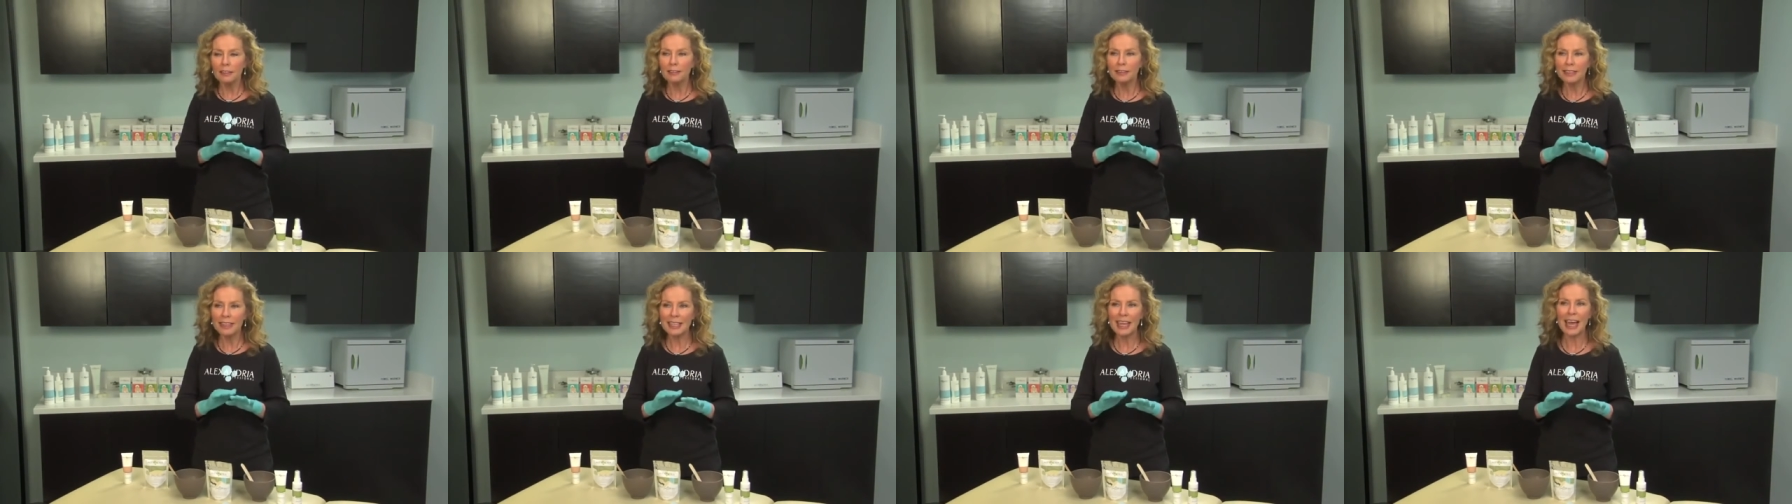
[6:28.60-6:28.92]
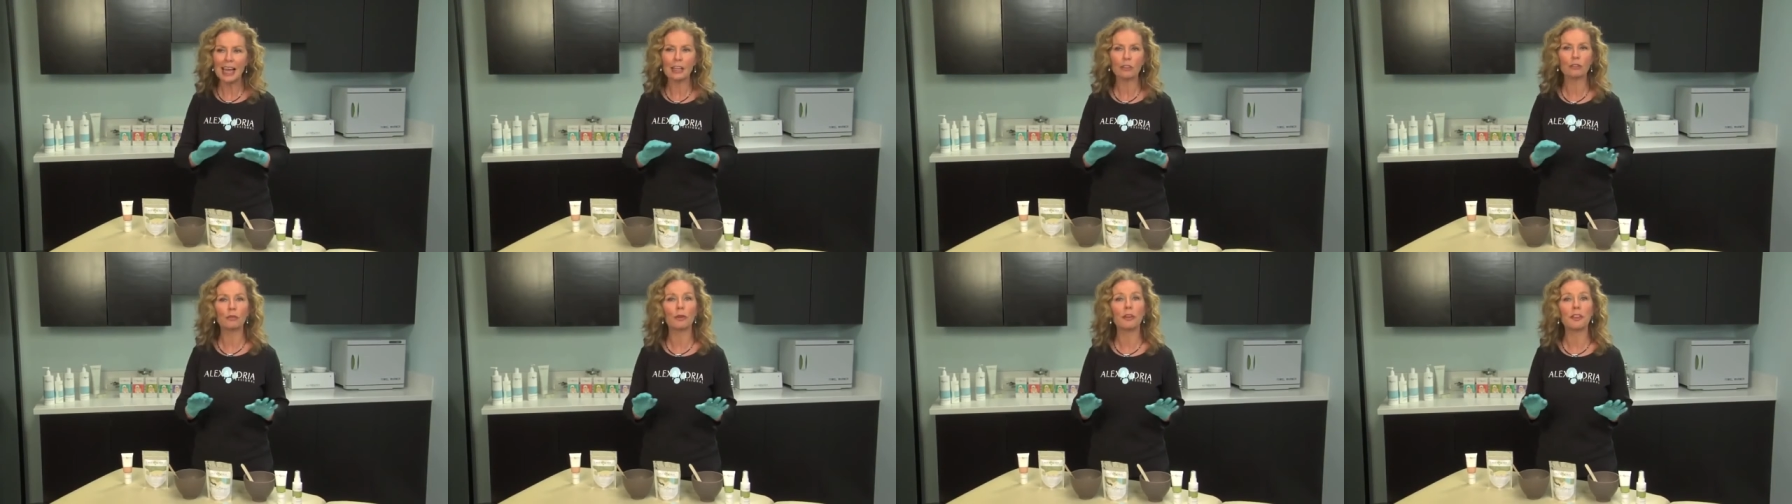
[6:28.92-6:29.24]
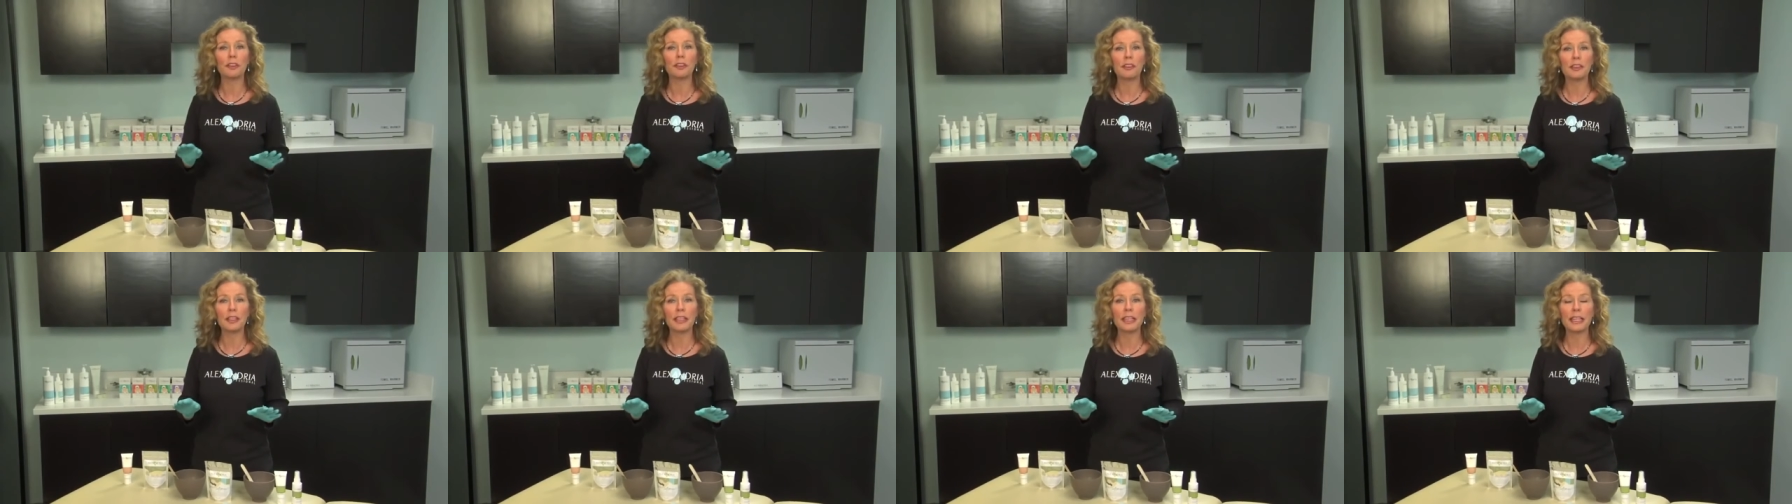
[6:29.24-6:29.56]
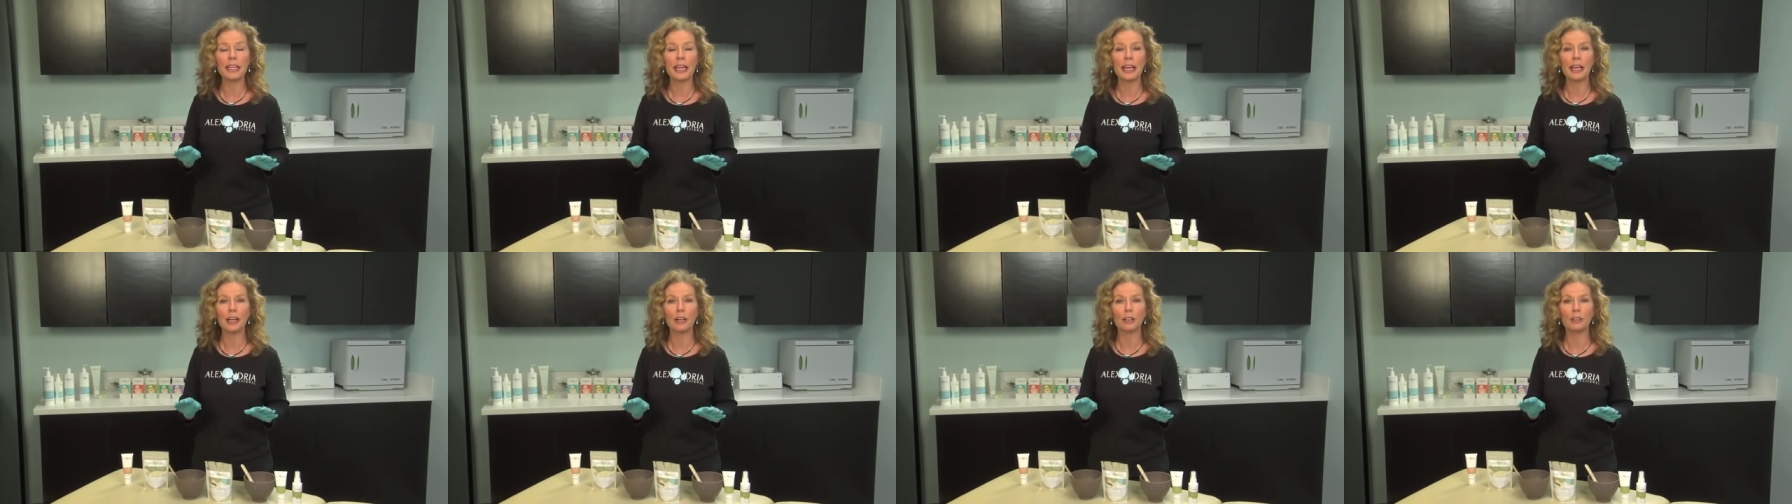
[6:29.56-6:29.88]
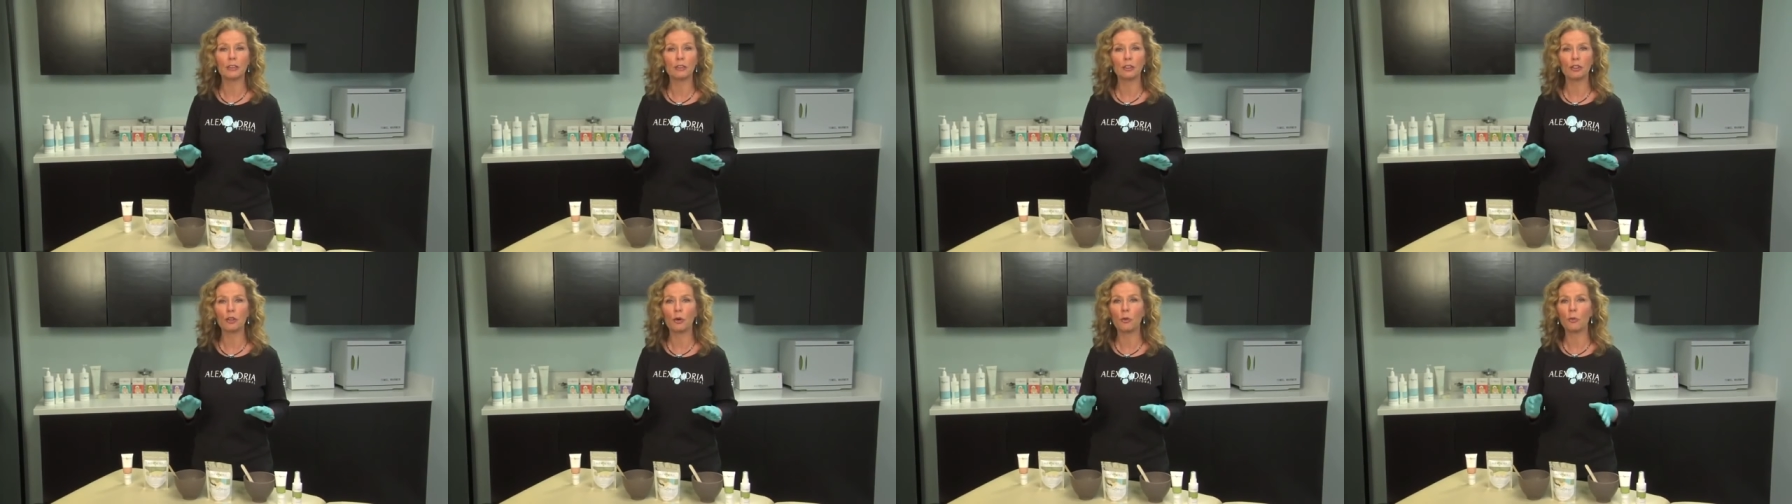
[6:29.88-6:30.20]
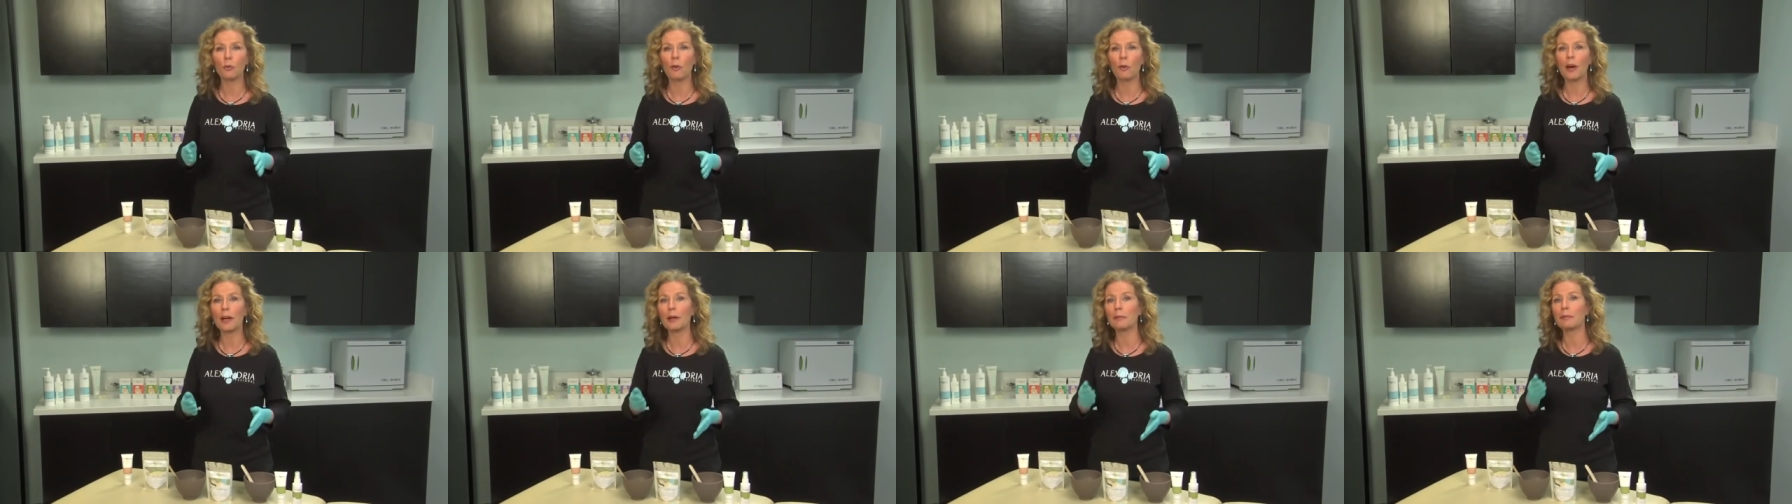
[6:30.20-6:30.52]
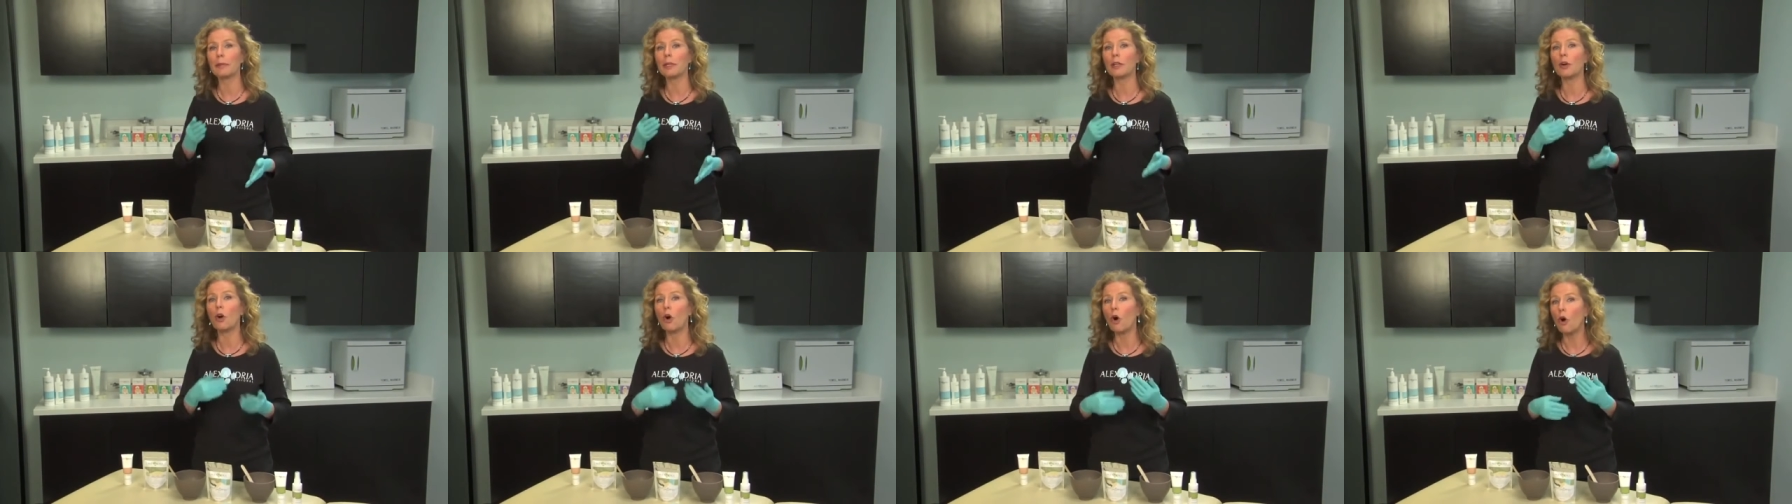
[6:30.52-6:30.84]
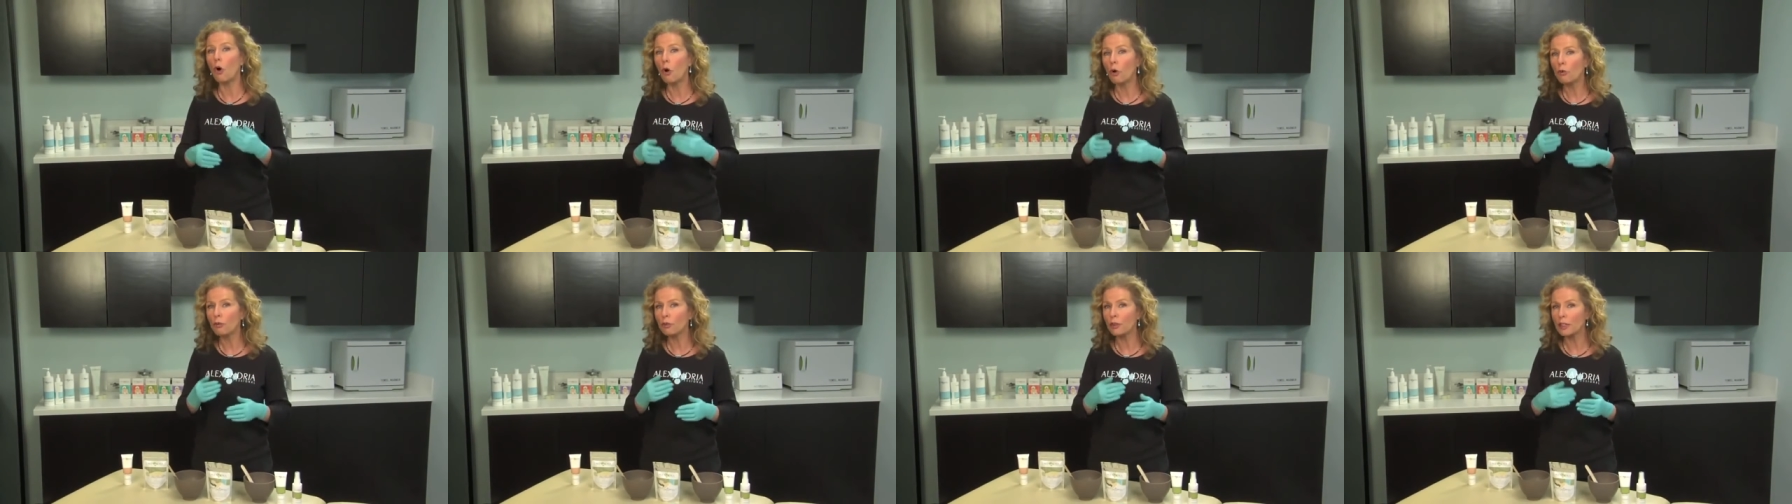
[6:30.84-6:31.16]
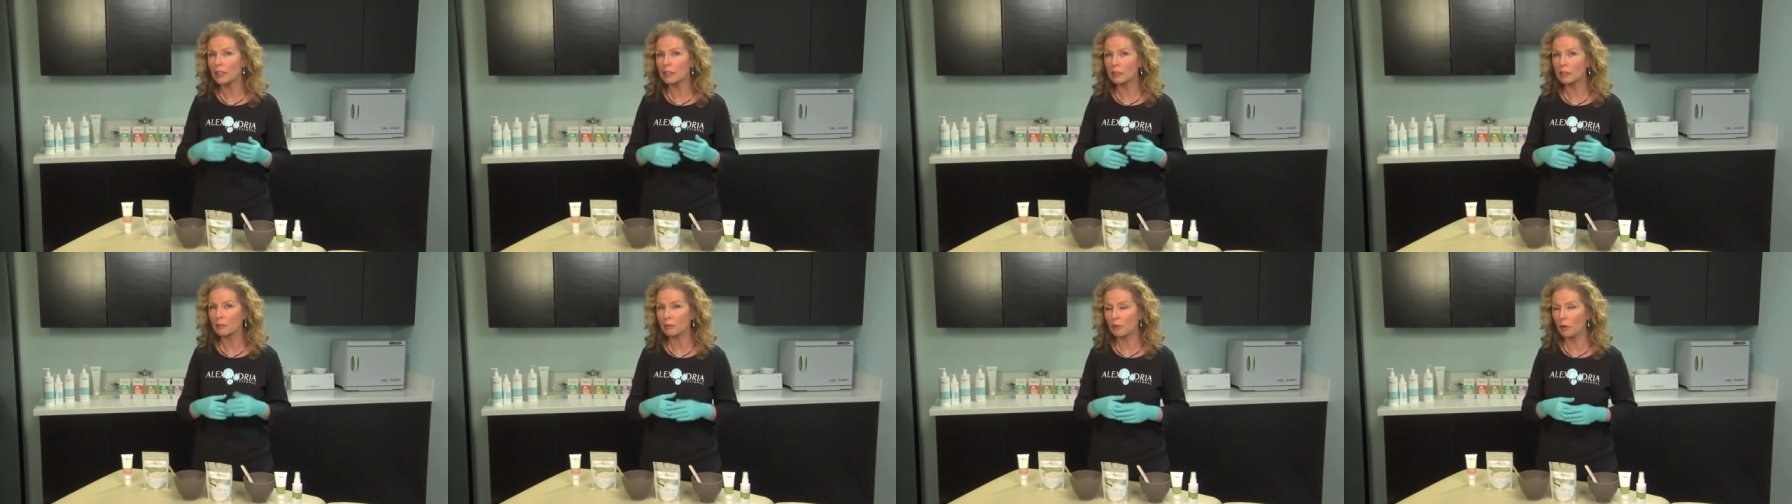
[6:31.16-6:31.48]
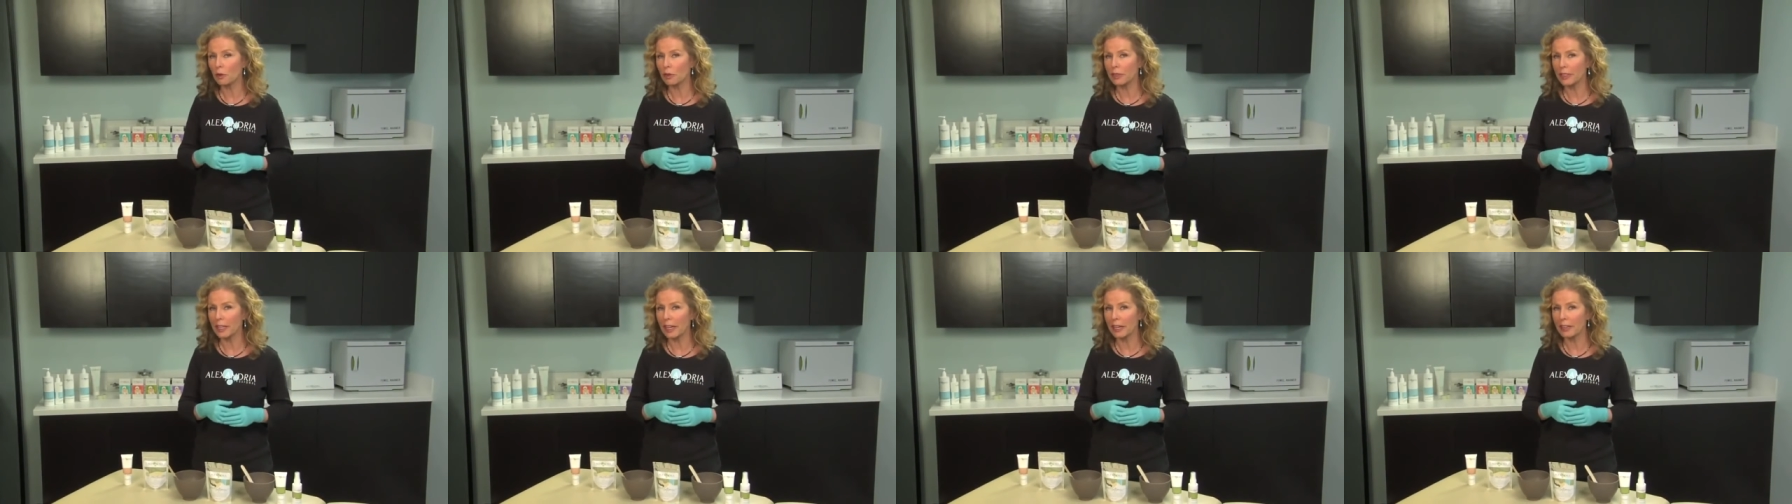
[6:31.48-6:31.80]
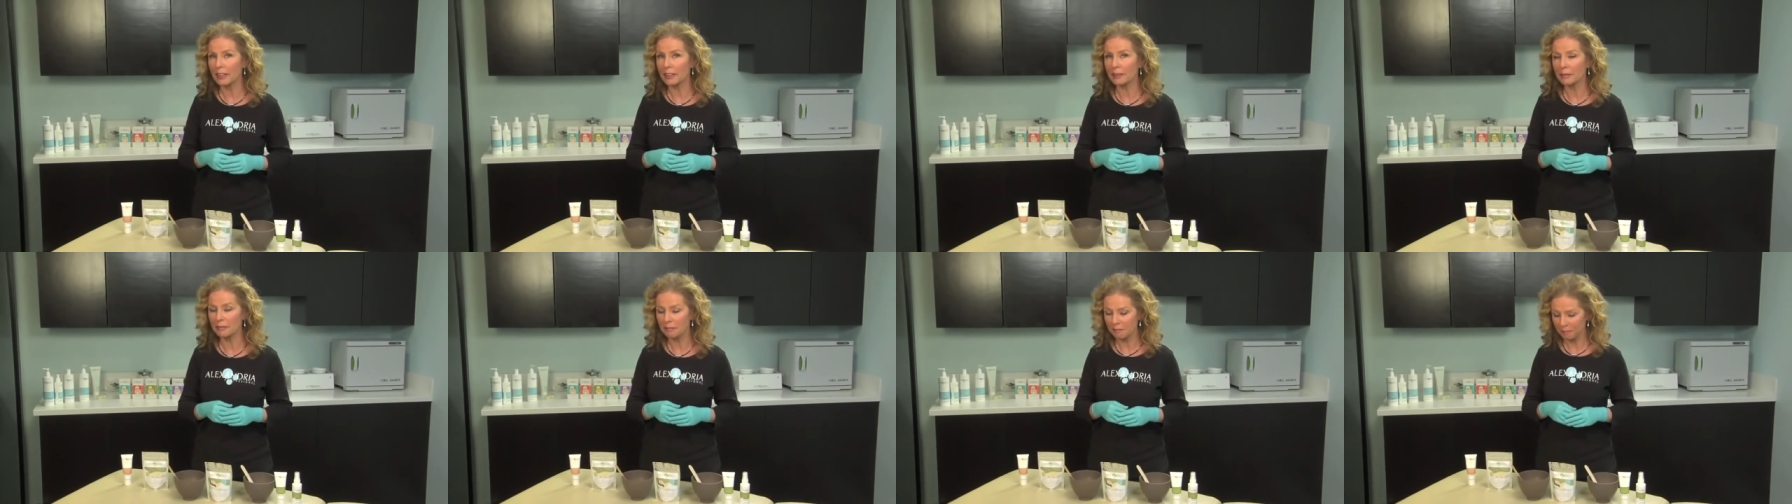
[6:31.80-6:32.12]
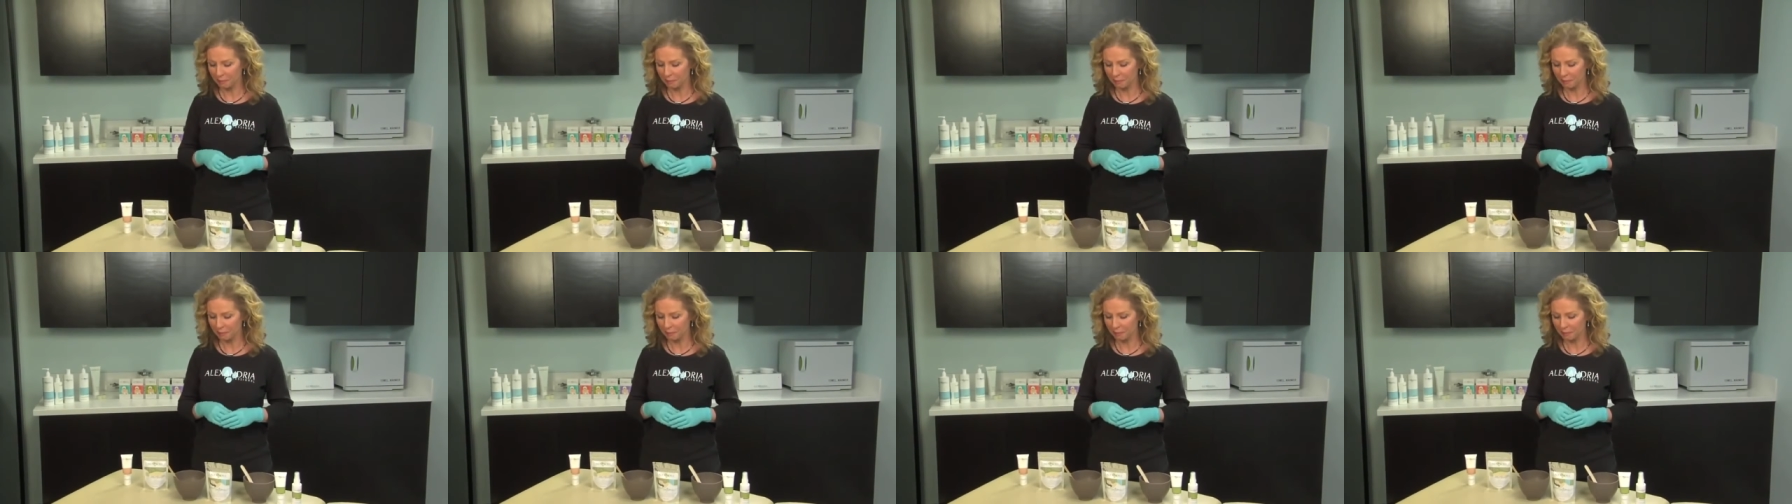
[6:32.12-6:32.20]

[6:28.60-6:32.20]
natural thin layer. You don't want to be over exfoliated.